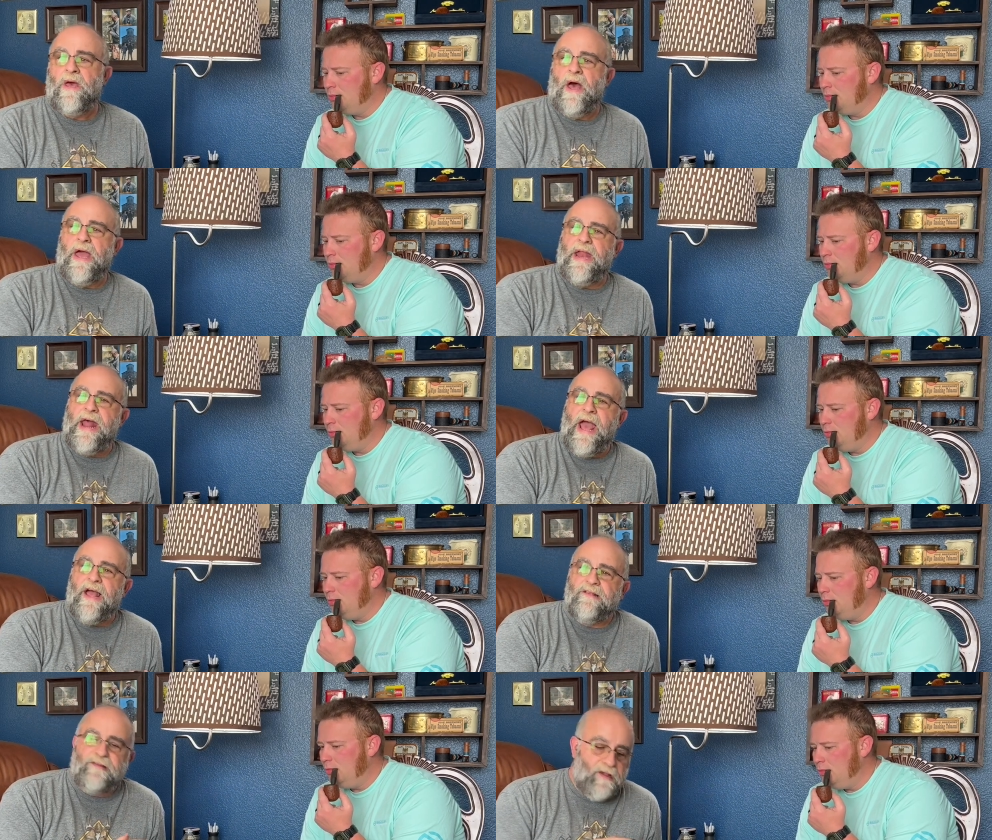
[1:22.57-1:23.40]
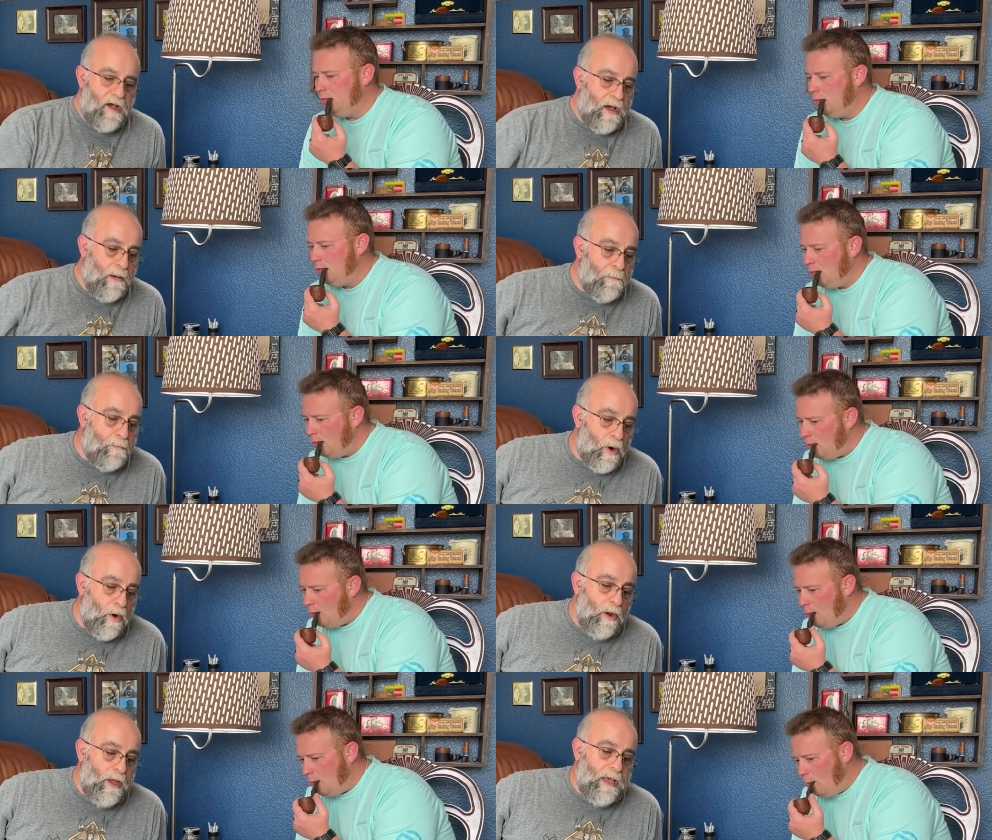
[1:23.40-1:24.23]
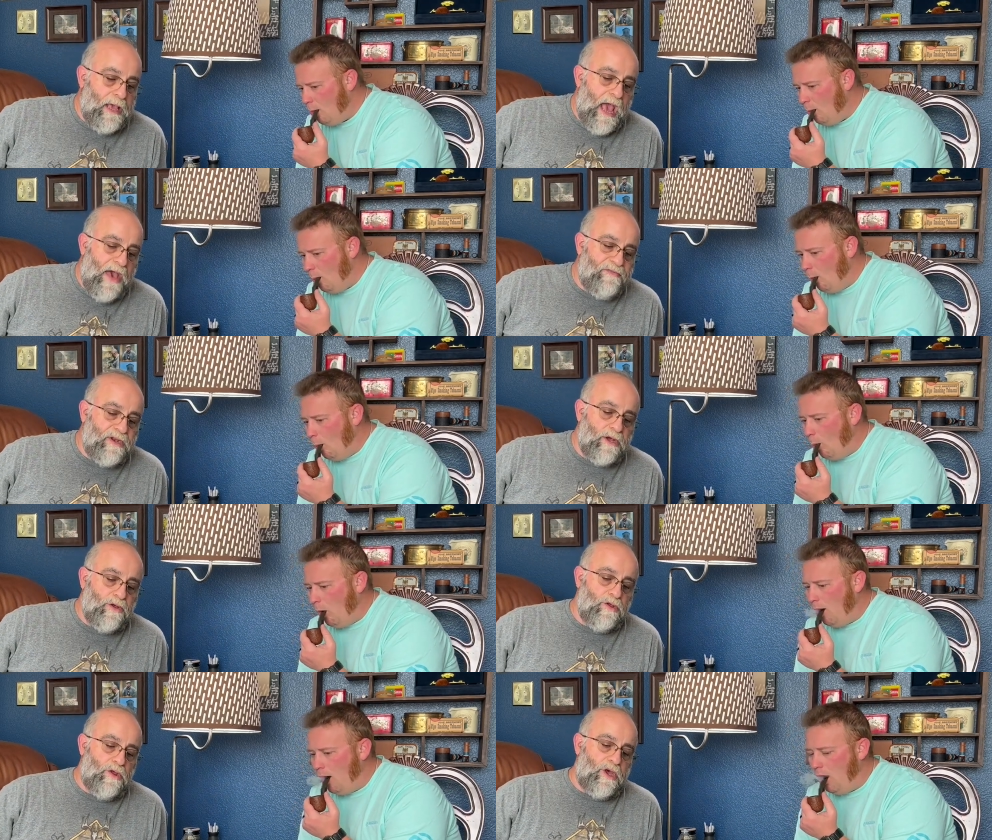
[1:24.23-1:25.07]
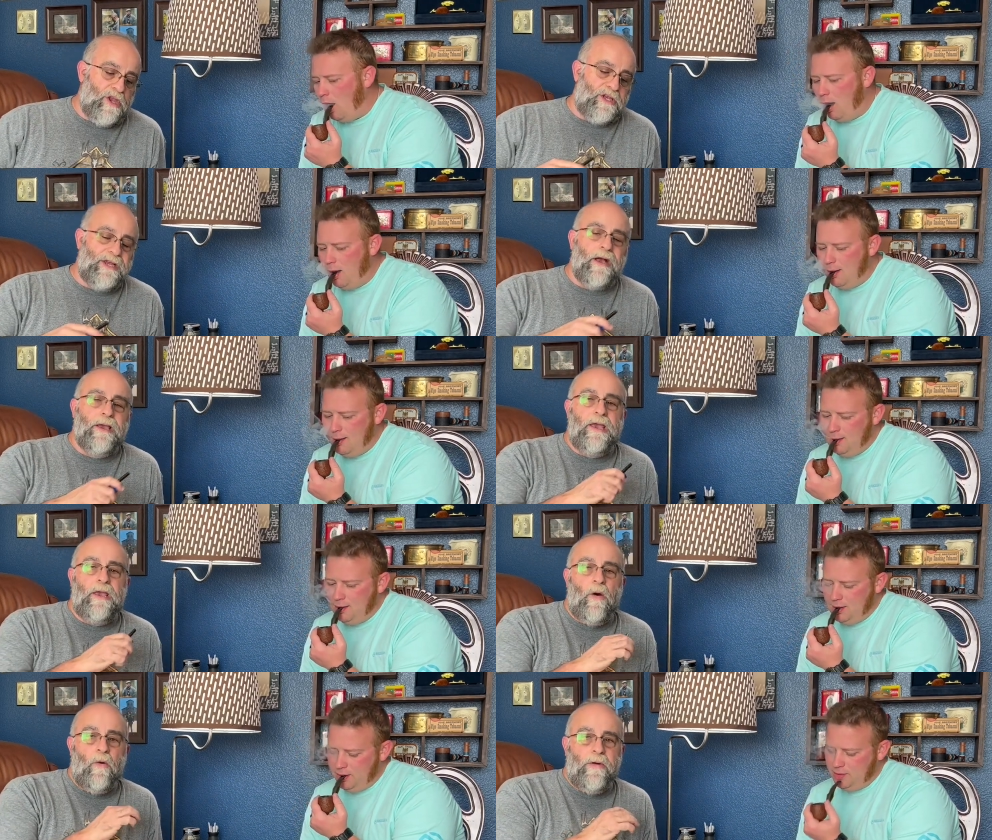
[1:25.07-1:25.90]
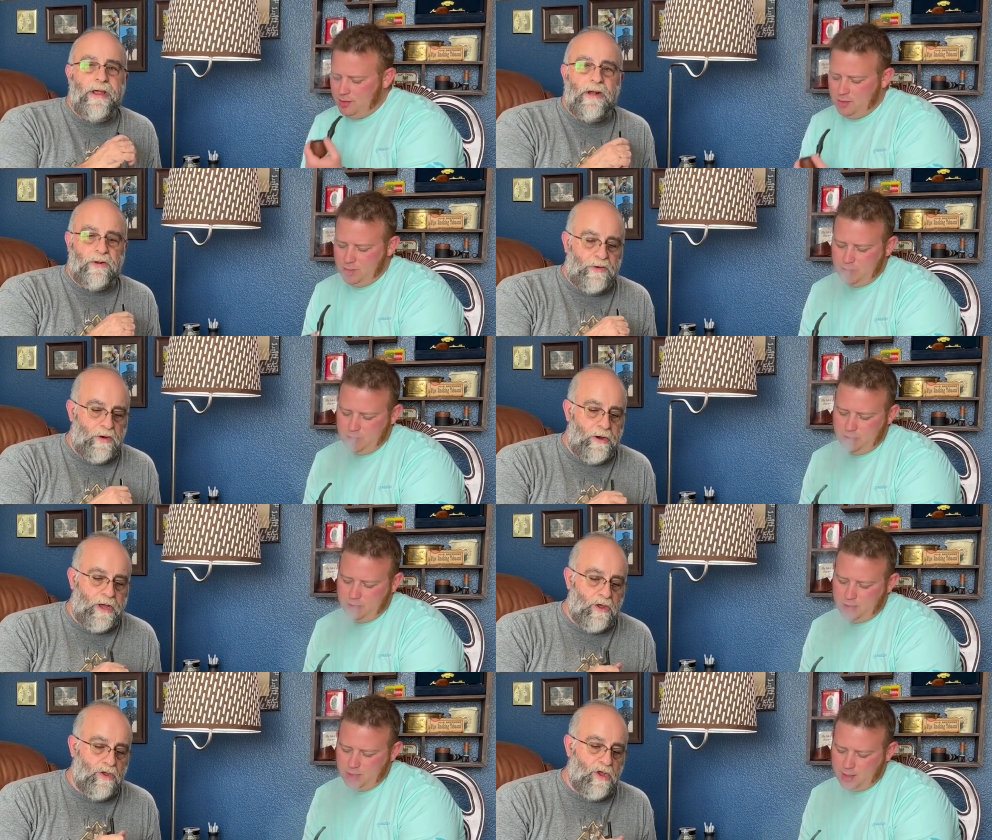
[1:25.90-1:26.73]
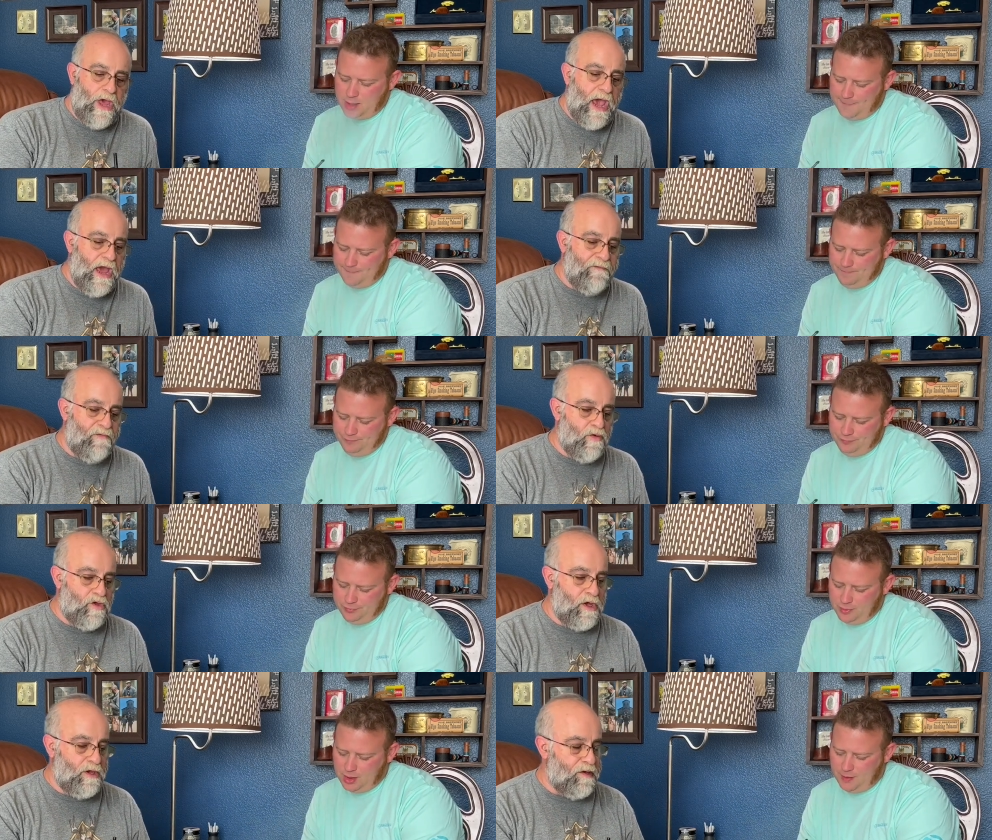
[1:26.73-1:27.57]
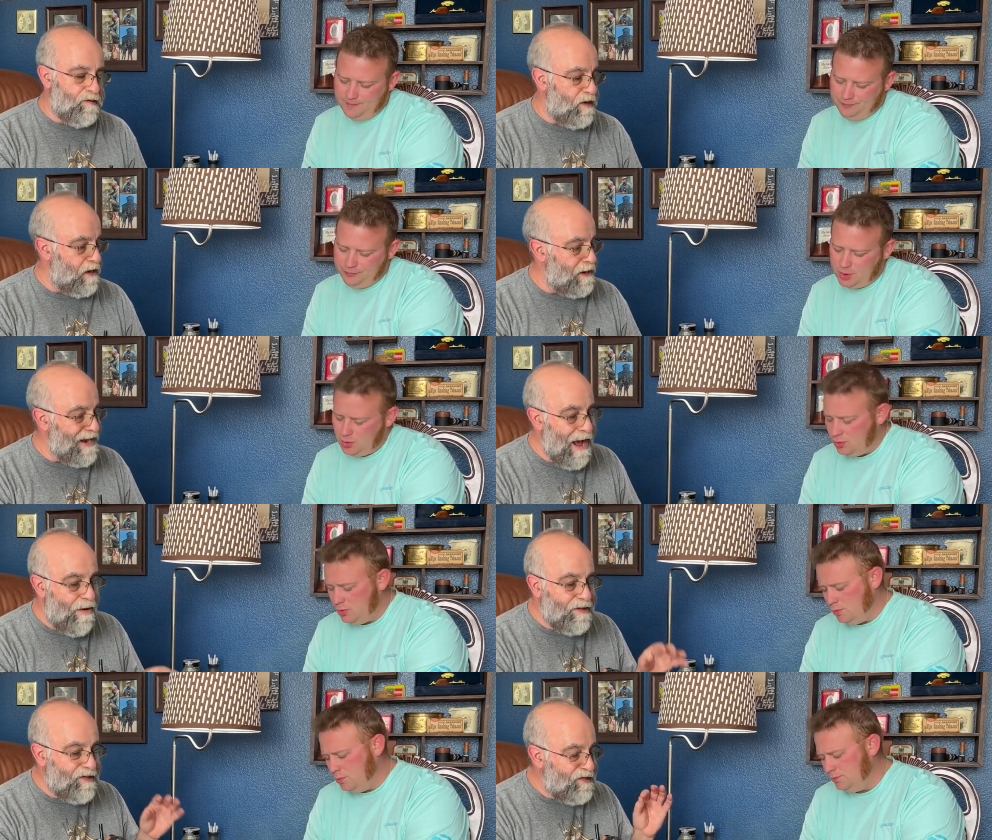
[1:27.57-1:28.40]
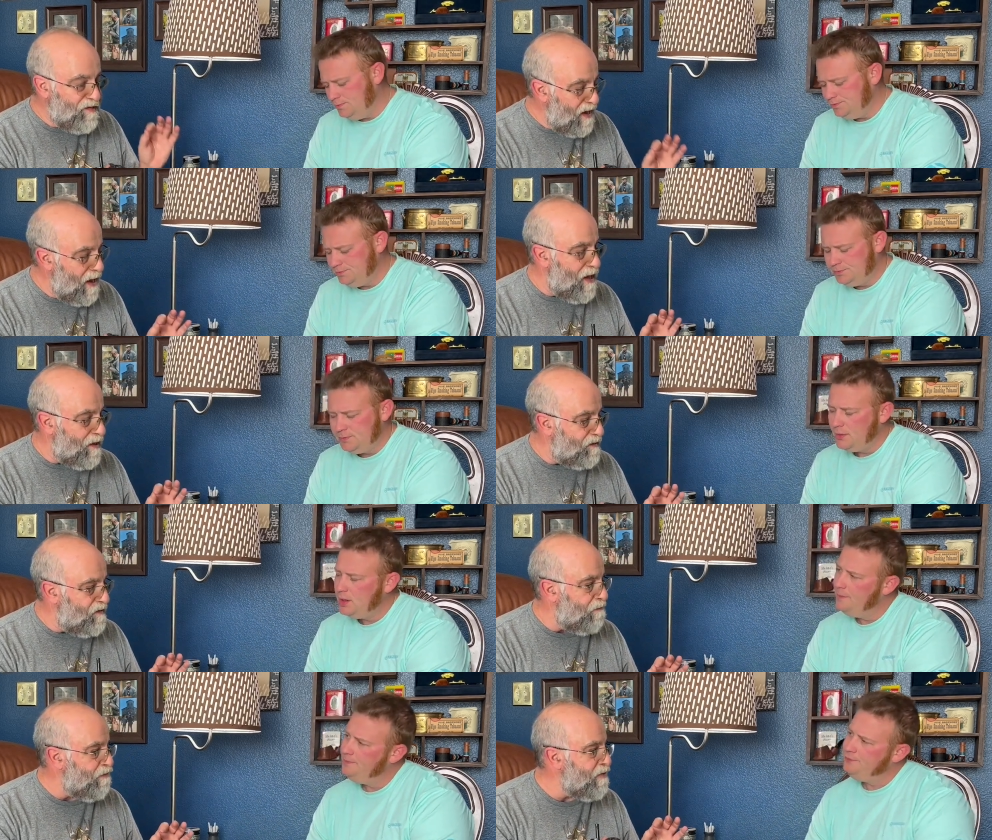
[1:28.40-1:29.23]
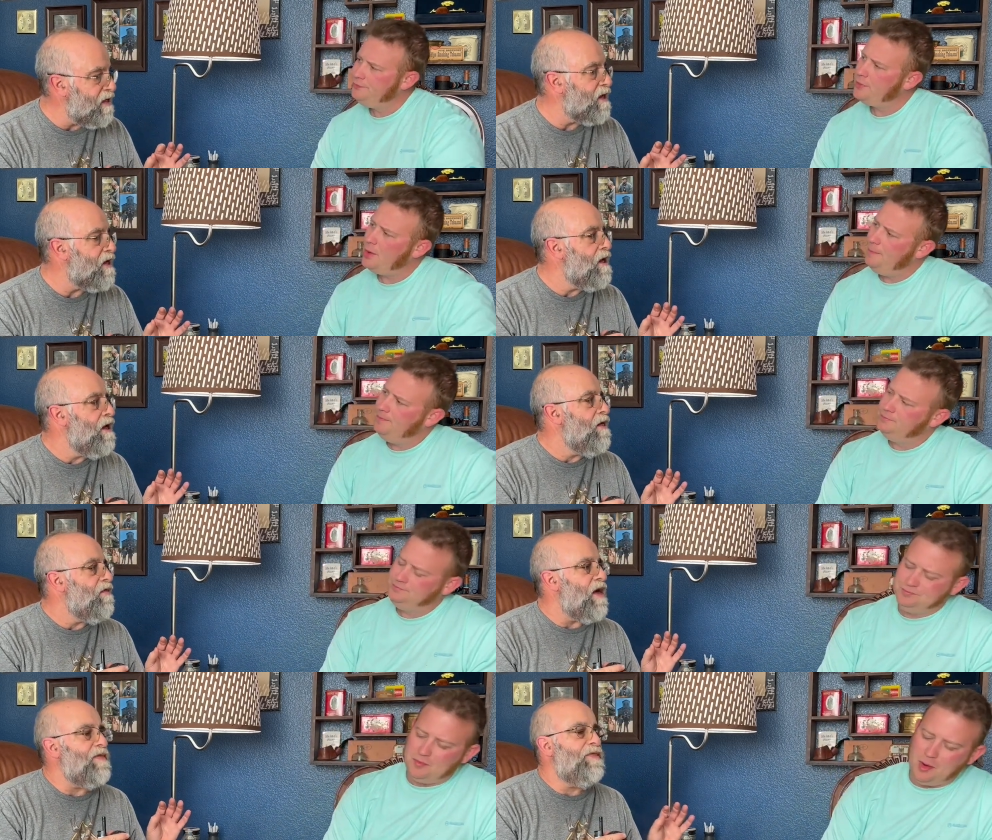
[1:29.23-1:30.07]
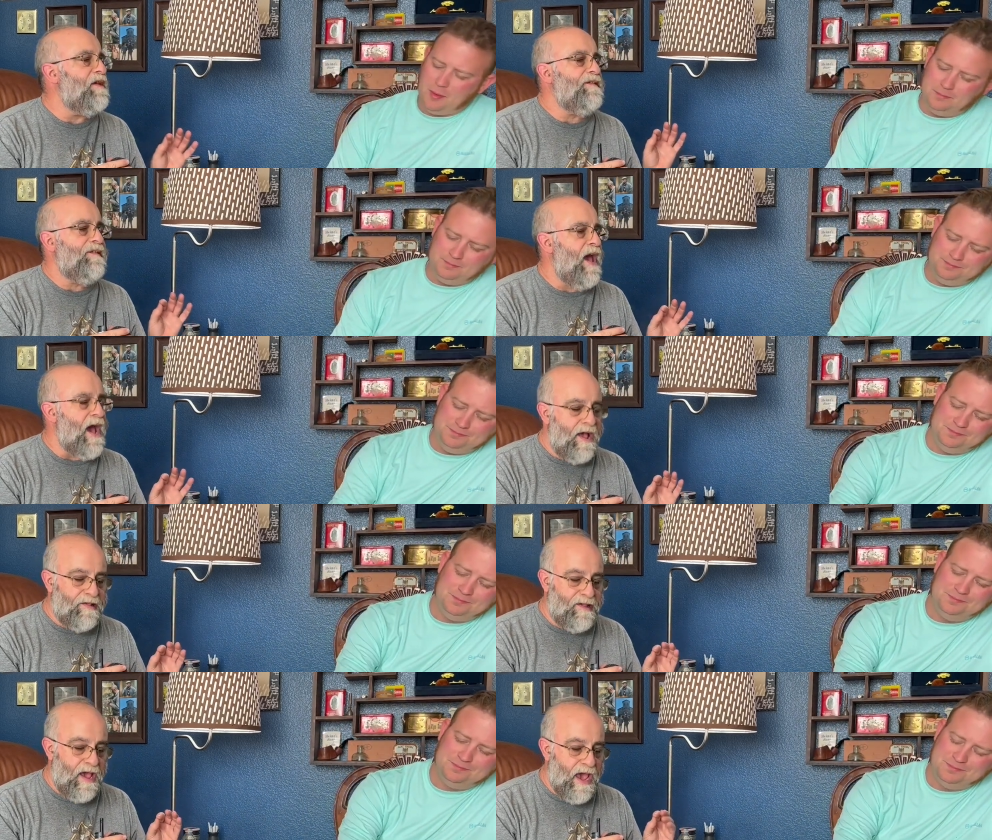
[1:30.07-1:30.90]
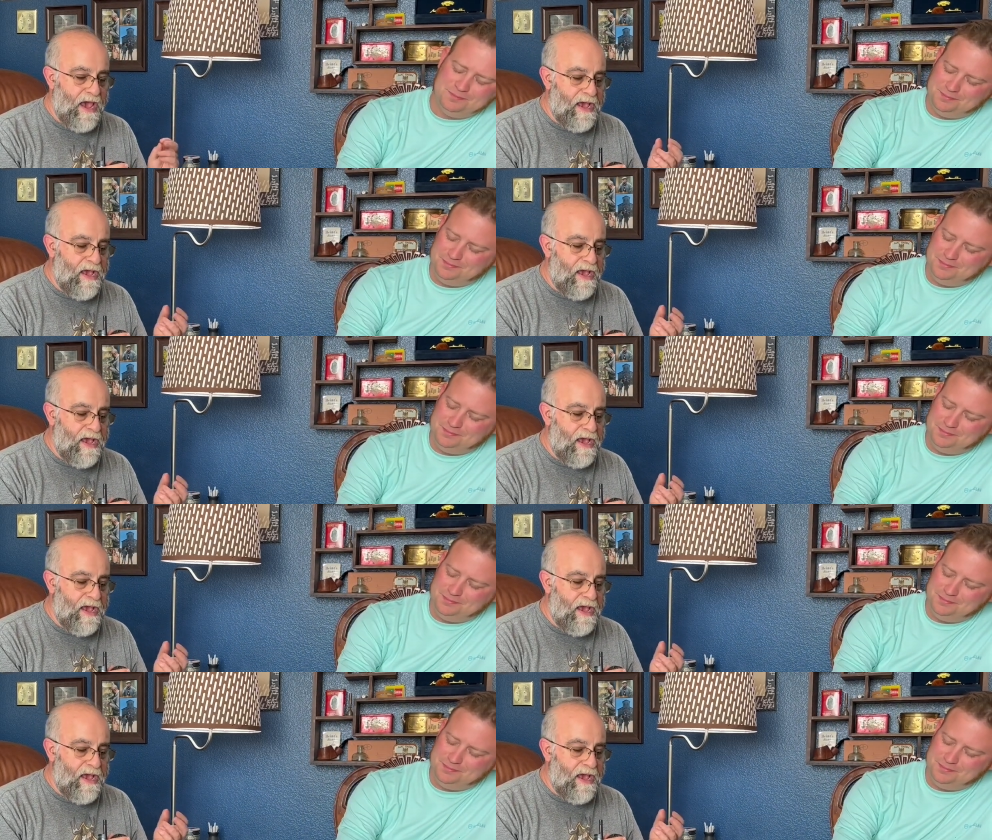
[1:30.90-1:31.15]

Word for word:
Speaker 1: It has uh, Burley, Cavendish, Kentucky, Oriental Turkish, and Virginia's in it. Now it says that this has a